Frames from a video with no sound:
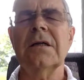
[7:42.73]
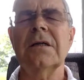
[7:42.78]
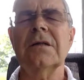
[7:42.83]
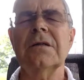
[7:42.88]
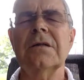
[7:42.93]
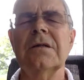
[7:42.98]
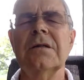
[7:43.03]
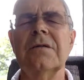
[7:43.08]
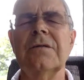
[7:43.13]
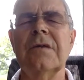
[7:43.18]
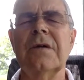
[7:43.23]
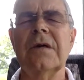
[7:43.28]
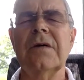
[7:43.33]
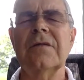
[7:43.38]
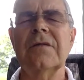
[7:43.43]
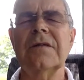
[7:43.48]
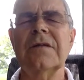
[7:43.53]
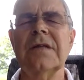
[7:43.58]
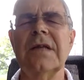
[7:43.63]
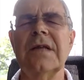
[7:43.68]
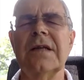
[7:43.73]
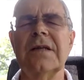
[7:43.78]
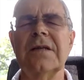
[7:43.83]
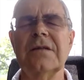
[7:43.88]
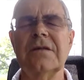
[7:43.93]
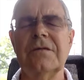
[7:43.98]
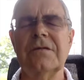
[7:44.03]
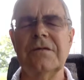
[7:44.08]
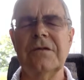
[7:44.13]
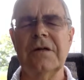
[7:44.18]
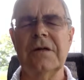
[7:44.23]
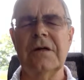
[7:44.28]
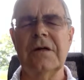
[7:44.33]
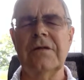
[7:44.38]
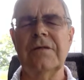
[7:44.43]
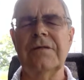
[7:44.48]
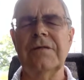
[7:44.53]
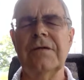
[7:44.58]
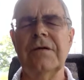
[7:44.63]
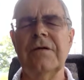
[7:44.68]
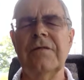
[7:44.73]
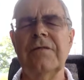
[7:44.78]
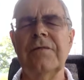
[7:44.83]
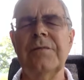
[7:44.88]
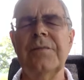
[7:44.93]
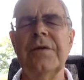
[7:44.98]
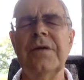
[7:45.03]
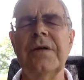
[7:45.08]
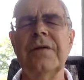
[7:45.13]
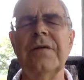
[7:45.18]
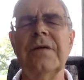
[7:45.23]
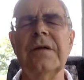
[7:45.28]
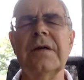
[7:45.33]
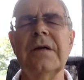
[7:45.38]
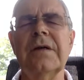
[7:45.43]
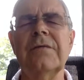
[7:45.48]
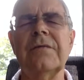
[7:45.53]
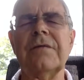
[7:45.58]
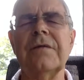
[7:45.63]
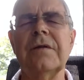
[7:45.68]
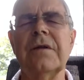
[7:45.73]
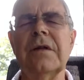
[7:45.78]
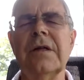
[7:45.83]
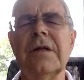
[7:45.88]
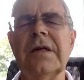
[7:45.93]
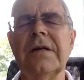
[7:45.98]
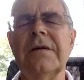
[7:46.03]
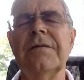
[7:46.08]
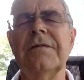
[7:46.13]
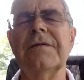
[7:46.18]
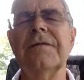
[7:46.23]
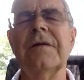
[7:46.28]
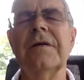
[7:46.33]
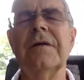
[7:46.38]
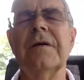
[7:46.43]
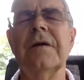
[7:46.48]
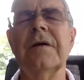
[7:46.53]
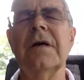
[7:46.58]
So if we have a sense of breathing in for the lift,